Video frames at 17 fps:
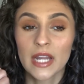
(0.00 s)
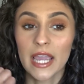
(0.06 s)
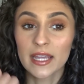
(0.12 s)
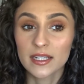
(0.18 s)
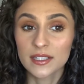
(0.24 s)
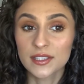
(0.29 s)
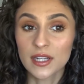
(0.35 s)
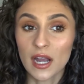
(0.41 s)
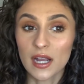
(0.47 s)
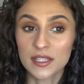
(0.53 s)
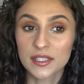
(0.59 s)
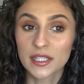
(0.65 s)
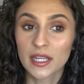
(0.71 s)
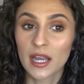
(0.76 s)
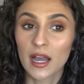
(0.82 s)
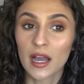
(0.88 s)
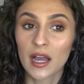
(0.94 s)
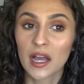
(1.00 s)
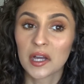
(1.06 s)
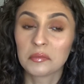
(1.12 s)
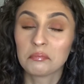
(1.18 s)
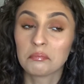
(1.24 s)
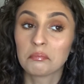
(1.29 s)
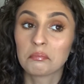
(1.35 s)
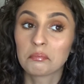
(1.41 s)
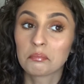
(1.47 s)

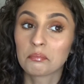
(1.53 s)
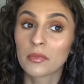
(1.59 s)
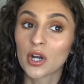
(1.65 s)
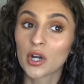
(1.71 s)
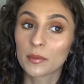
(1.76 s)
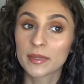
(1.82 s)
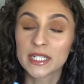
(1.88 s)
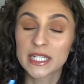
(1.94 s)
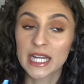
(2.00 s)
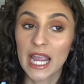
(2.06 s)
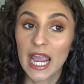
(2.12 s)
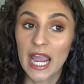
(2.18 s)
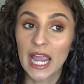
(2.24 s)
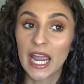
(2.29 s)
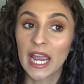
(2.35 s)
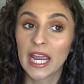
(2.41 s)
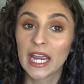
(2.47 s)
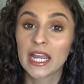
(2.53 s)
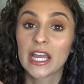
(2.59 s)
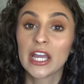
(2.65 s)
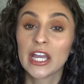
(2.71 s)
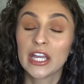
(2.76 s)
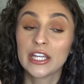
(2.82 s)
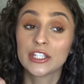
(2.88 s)
Anastasia, Urban Decay,